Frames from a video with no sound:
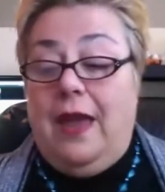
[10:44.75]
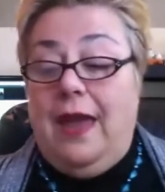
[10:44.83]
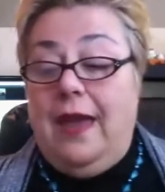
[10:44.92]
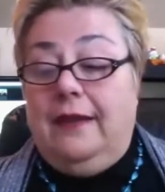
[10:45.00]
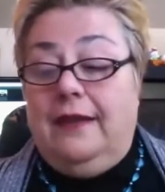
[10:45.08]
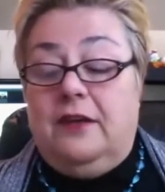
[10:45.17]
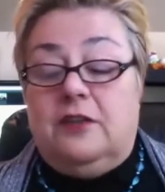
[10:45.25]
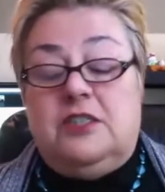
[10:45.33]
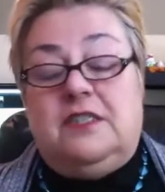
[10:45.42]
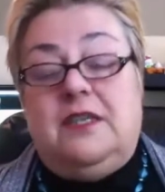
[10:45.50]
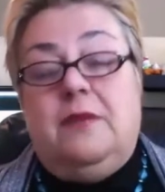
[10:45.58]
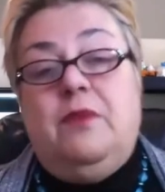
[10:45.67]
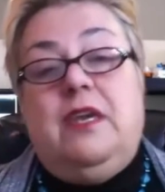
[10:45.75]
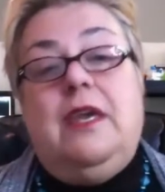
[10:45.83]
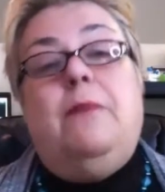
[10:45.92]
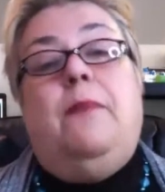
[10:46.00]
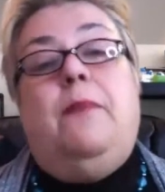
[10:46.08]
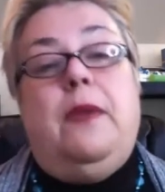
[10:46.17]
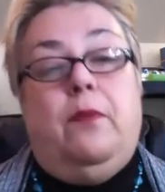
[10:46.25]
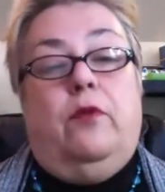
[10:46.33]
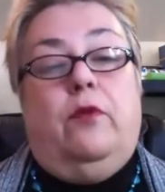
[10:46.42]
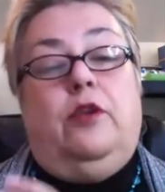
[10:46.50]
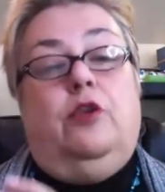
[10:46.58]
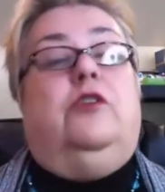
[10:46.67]
And there are some key people
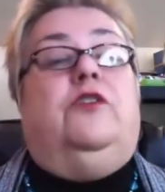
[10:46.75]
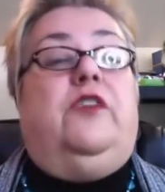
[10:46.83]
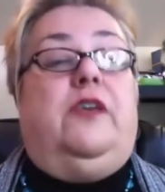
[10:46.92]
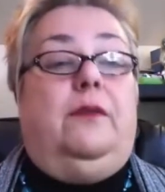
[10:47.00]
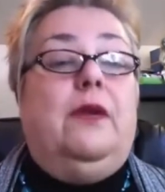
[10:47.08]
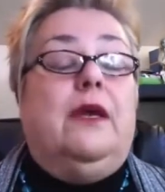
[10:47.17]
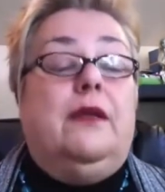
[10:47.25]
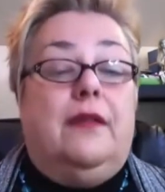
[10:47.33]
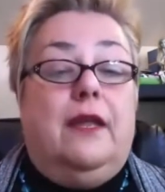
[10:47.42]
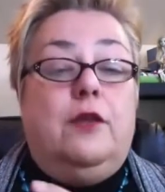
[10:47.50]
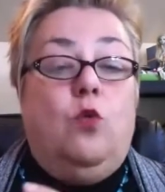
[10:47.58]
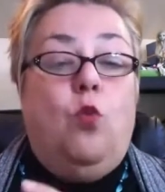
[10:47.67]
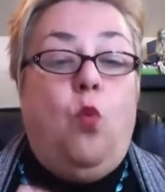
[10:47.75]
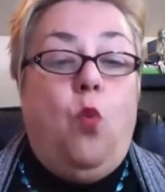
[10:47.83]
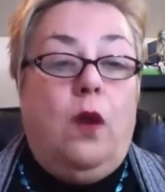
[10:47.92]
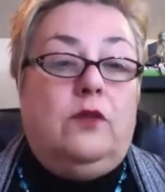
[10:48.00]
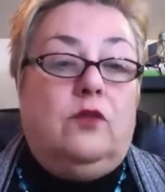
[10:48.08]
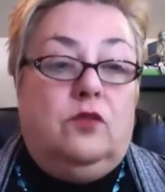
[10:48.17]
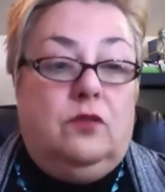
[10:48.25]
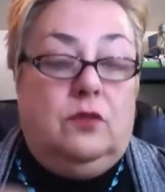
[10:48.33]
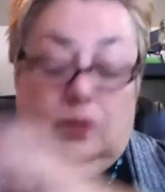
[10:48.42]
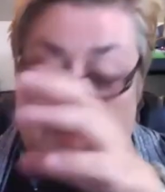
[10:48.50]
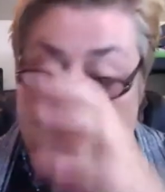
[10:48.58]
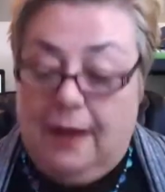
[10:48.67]
in your team that you want
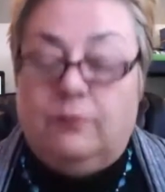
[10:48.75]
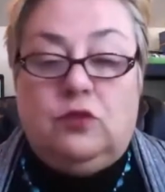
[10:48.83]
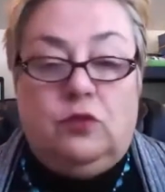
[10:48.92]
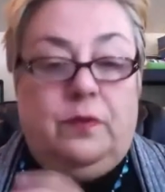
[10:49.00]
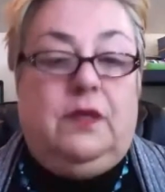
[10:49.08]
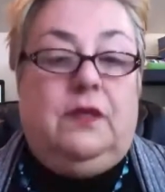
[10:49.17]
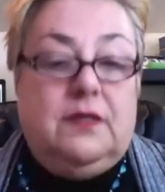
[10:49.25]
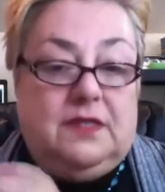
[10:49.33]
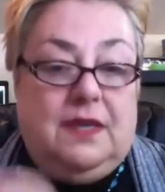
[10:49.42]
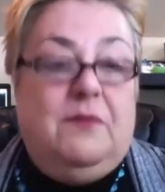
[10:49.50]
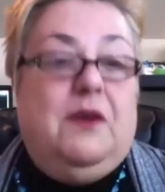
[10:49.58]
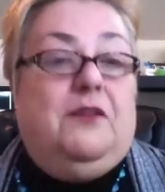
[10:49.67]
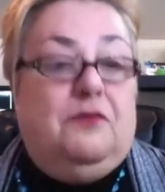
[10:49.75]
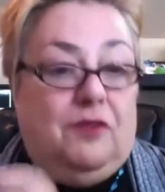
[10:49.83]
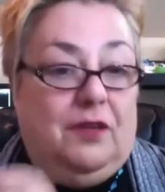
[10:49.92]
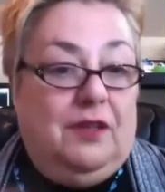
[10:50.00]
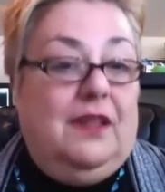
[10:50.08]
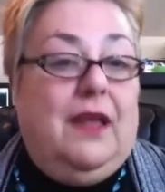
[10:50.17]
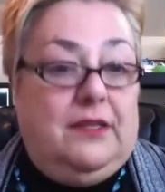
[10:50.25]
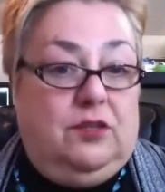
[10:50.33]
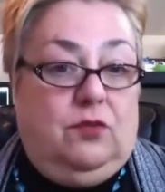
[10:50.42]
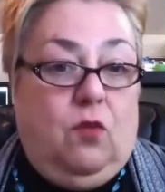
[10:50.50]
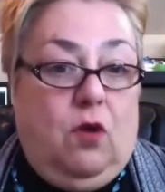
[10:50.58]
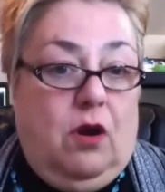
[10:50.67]
them to be in the same country as
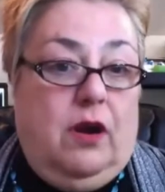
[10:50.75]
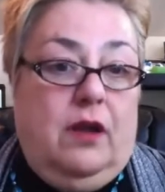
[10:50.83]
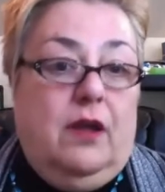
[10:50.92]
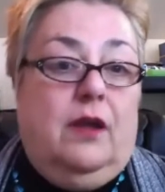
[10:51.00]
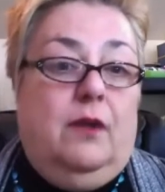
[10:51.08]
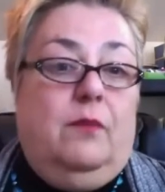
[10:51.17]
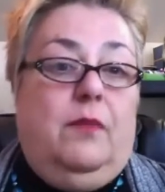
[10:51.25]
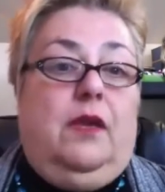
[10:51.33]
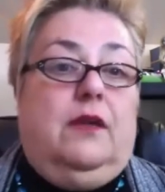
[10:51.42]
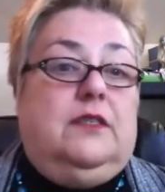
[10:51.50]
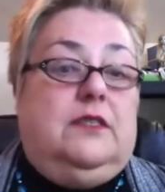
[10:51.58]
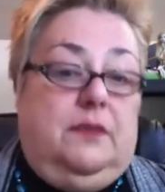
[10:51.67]
you are because